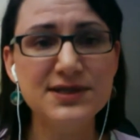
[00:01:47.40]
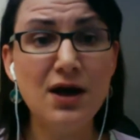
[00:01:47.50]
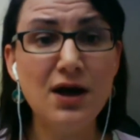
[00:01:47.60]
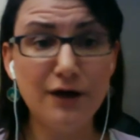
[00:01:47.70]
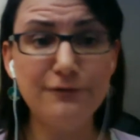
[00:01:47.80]

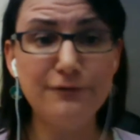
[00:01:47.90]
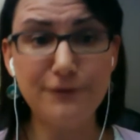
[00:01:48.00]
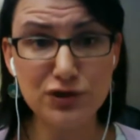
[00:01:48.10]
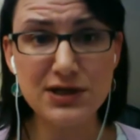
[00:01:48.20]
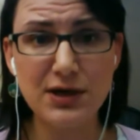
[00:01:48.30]
a
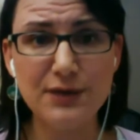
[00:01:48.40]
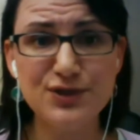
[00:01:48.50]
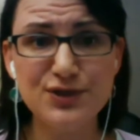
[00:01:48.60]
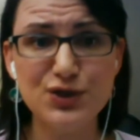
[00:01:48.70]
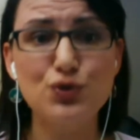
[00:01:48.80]
full-time
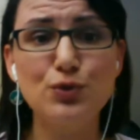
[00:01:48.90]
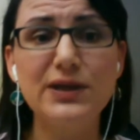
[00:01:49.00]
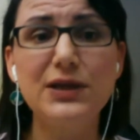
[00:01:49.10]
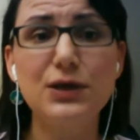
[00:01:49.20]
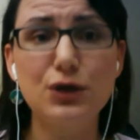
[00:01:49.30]
social
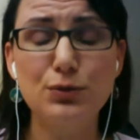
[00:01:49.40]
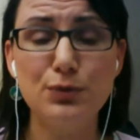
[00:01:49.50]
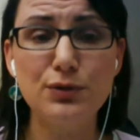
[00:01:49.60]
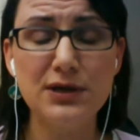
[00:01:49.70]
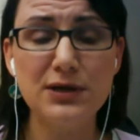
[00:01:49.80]
media
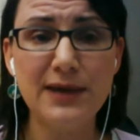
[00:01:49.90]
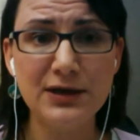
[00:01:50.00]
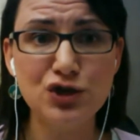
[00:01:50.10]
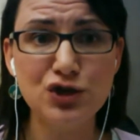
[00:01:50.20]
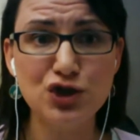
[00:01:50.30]
community
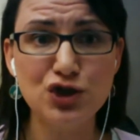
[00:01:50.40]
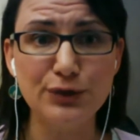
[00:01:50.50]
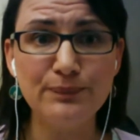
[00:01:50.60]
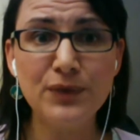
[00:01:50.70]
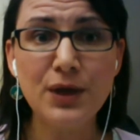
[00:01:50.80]
manager,
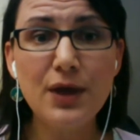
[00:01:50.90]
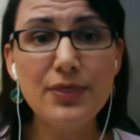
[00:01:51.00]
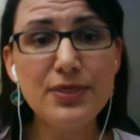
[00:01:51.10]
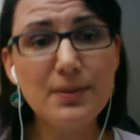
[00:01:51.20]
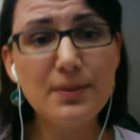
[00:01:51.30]

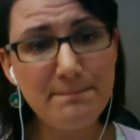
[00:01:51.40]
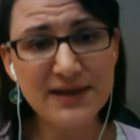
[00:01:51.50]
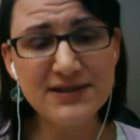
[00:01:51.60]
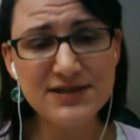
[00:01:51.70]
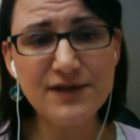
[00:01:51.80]
the
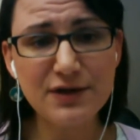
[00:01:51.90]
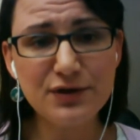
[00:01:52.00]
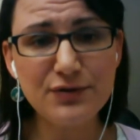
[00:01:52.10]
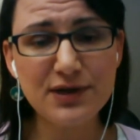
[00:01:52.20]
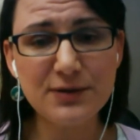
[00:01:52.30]
best
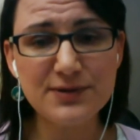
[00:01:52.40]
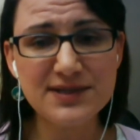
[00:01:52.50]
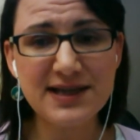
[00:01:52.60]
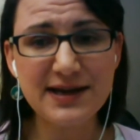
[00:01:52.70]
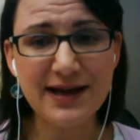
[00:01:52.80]
value that I was
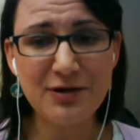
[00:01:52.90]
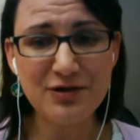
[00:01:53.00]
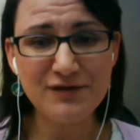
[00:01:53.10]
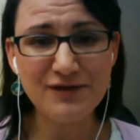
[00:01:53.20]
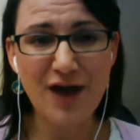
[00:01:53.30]
getting out
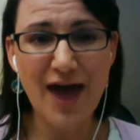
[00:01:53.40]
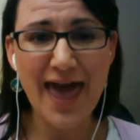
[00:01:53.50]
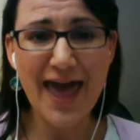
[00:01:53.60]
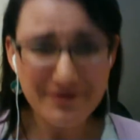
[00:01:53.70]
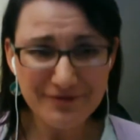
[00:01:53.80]
of
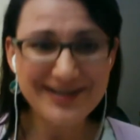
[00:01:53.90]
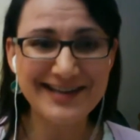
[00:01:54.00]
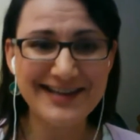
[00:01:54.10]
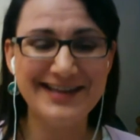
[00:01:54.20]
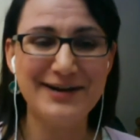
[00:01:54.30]

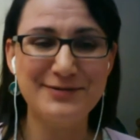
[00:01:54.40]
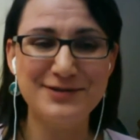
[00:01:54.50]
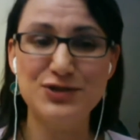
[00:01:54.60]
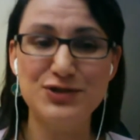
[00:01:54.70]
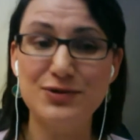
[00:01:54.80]
everything that I was
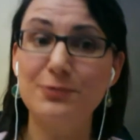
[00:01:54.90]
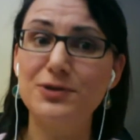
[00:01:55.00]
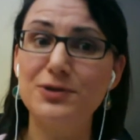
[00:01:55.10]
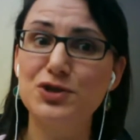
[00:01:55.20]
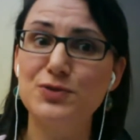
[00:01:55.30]
doing, which
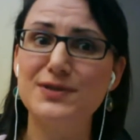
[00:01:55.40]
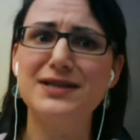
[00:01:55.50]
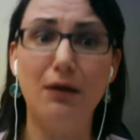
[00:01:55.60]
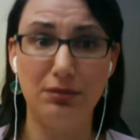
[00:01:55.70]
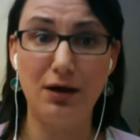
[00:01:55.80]
was
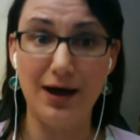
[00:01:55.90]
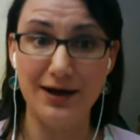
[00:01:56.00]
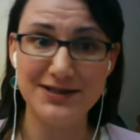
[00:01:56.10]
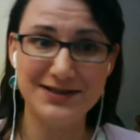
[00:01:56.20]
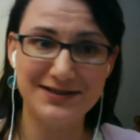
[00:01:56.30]
a
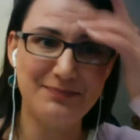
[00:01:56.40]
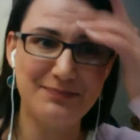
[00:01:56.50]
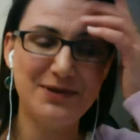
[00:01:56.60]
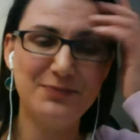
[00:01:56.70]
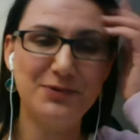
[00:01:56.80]
lot.
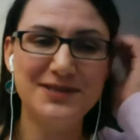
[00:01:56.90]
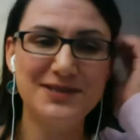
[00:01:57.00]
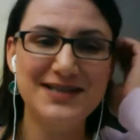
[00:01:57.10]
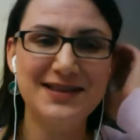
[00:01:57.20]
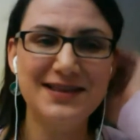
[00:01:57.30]
People would
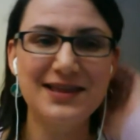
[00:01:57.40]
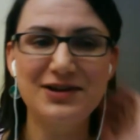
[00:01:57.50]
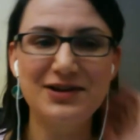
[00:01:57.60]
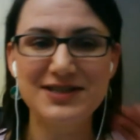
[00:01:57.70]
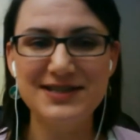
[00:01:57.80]
say that they
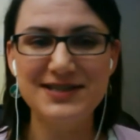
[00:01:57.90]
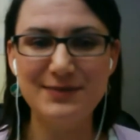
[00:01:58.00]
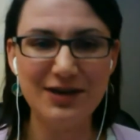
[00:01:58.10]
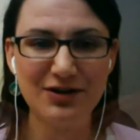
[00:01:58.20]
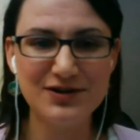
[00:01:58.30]
could see me
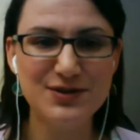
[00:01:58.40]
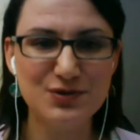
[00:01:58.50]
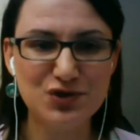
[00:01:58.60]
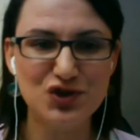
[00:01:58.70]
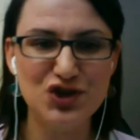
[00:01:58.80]
on
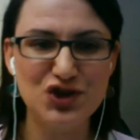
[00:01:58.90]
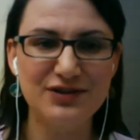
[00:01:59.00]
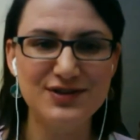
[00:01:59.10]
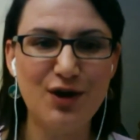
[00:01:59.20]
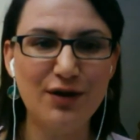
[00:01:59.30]
social
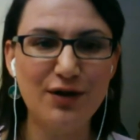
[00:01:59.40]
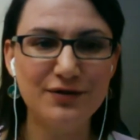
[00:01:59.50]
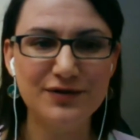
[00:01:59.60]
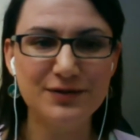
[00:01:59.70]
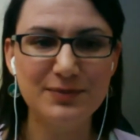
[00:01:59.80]
channels all
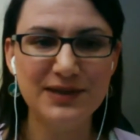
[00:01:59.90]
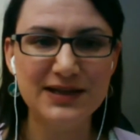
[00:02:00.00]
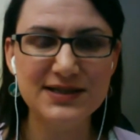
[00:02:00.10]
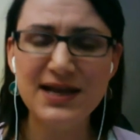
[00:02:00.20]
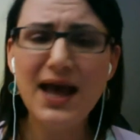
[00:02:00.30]
over the
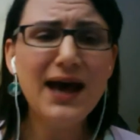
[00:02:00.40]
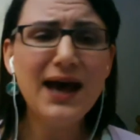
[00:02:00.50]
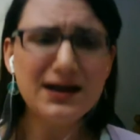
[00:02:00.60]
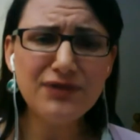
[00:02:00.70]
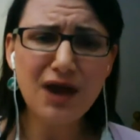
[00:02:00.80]
place. And
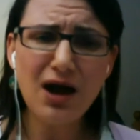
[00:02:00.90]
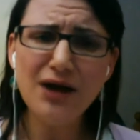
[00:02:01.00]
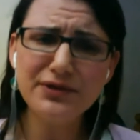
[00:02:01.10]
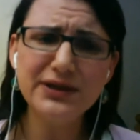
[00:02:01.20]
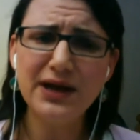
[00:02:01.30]
I